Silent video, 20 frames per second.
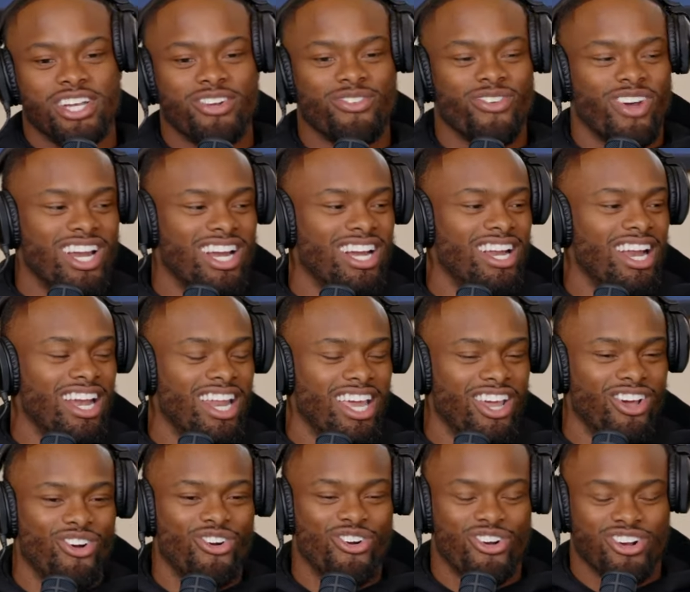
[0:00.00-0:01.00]
He running the
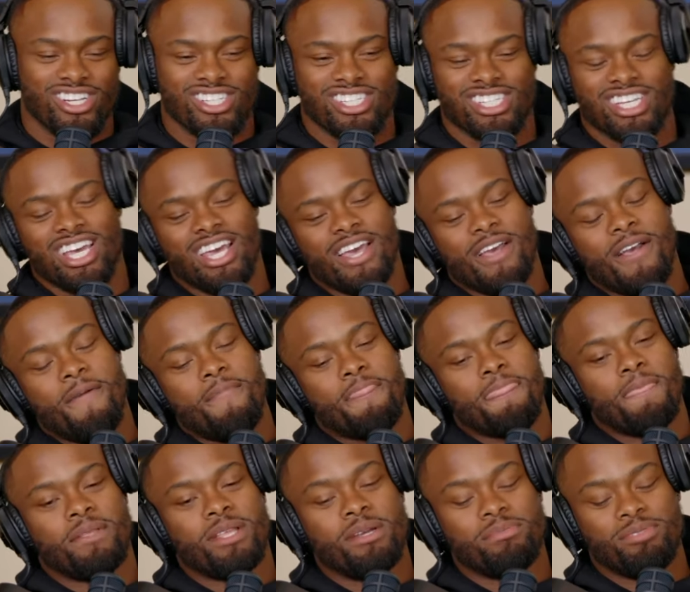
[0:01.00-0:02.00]
Dior's.
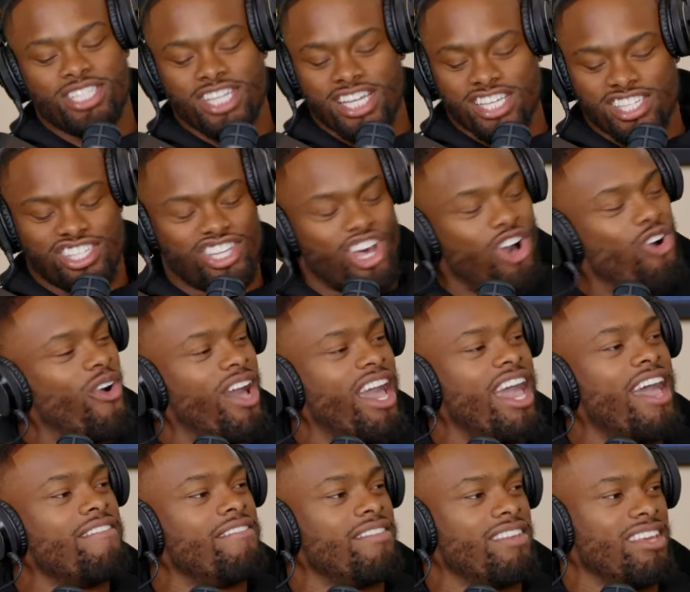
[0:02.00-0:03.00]
Them shit so
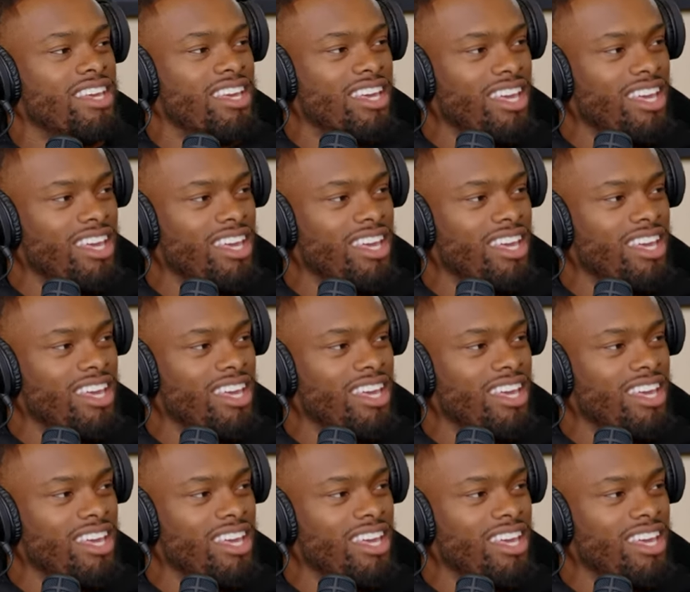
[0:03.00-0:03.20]
heavy.